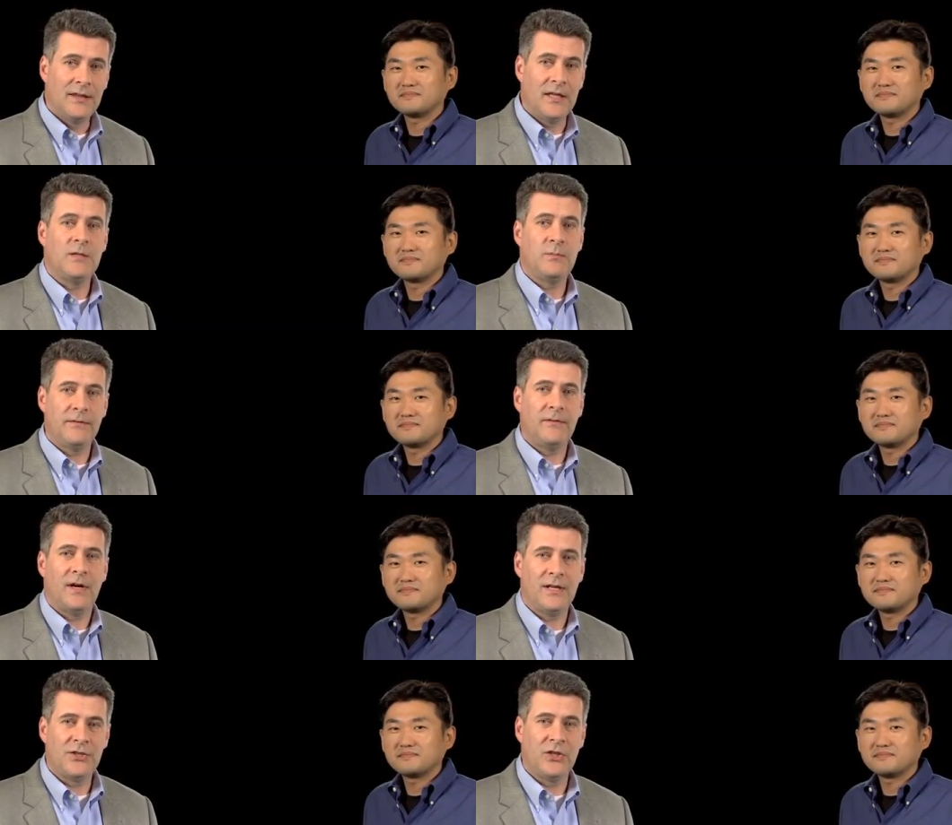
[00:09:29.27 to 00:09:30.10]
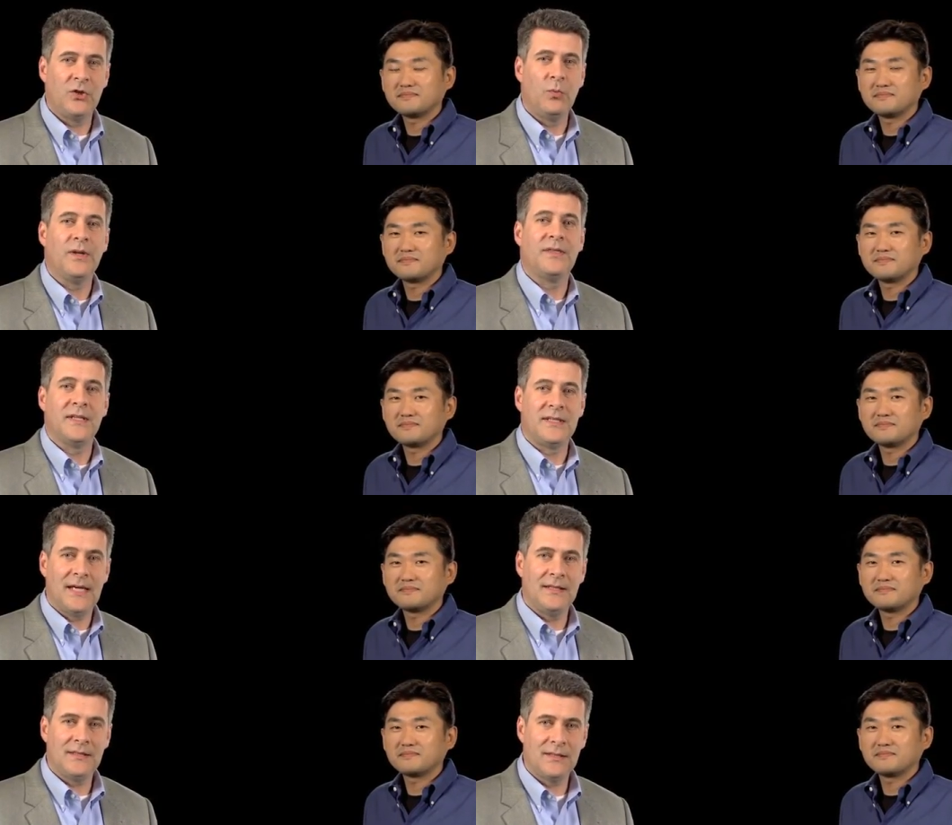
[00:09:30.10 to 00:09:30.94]
Speaker 1: These provide you with the
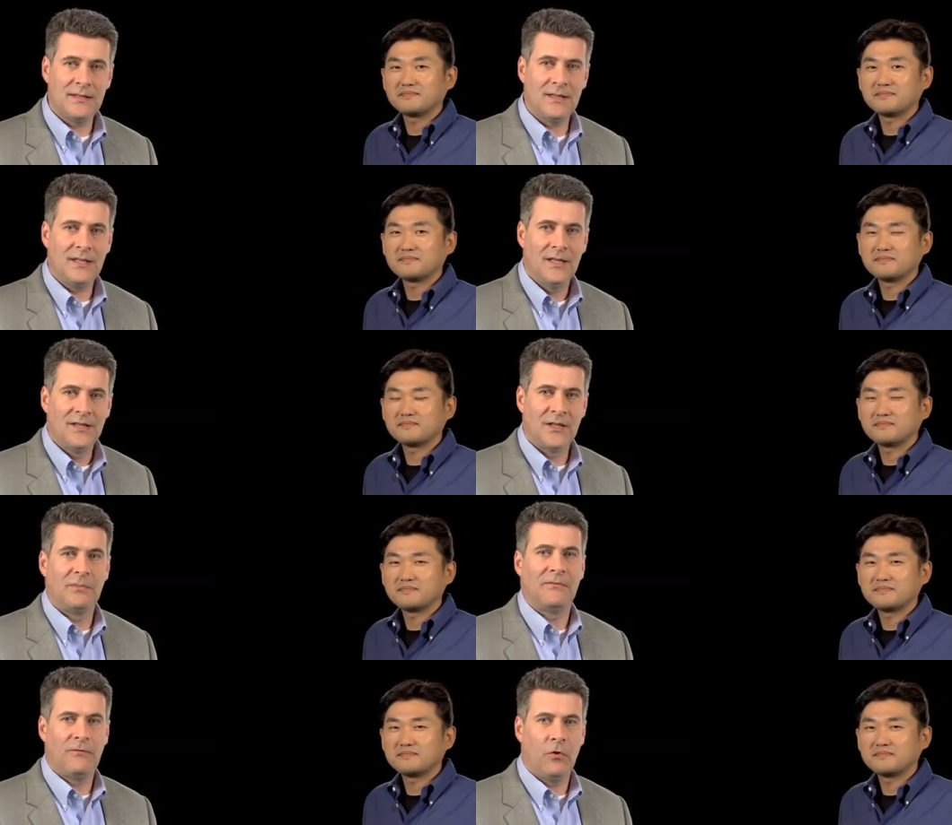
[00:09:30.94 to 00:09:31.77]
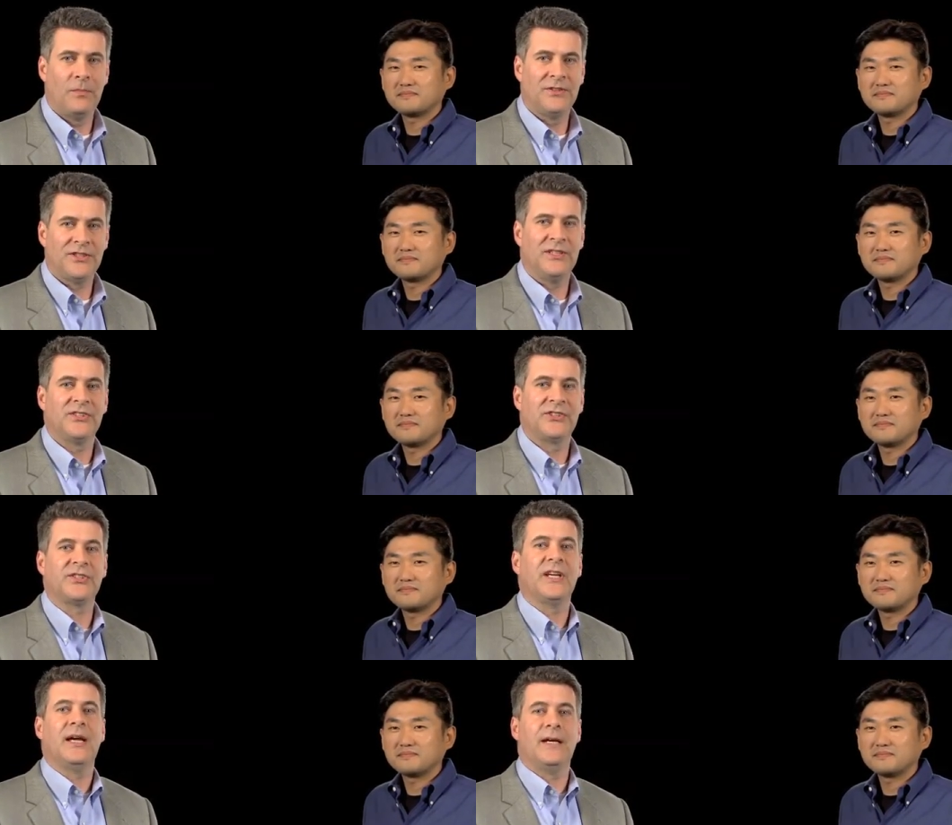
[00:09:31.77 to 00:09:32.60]
density, the performance and the
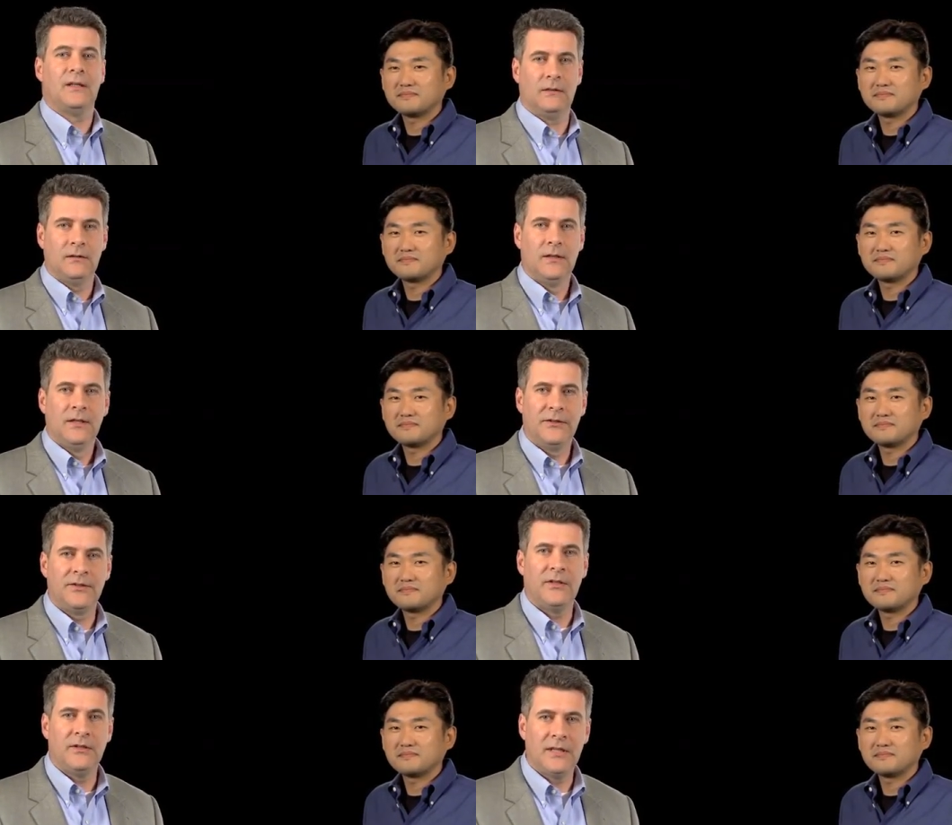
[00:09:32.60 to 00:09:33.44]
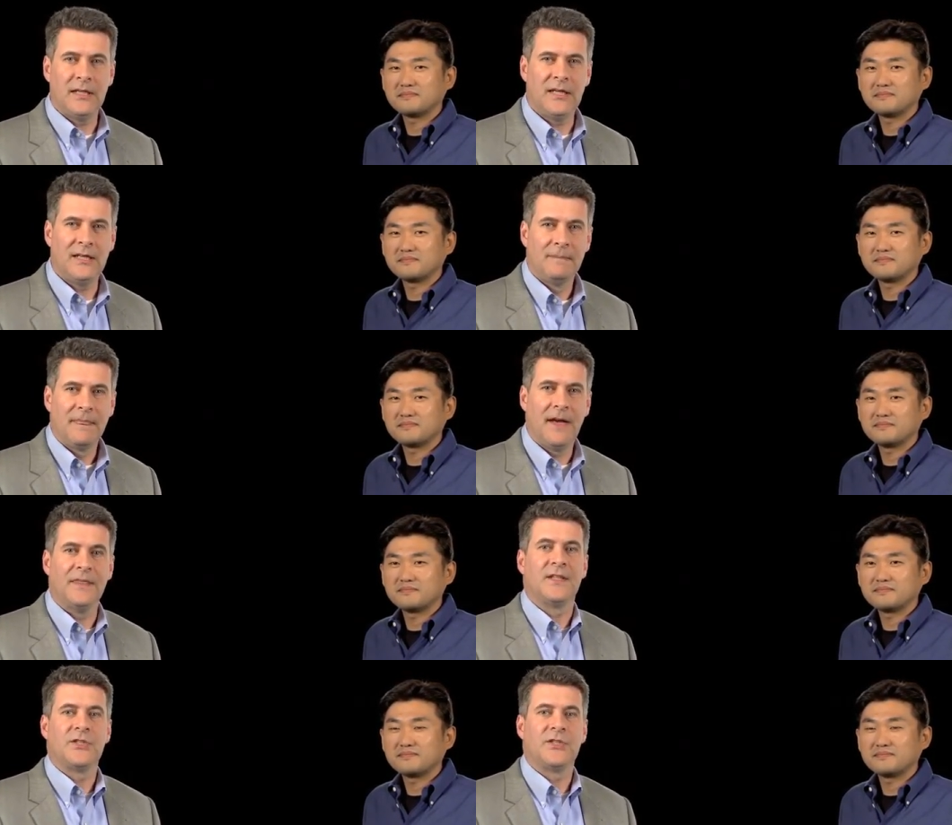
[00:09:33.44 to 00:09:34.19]
scale that you need at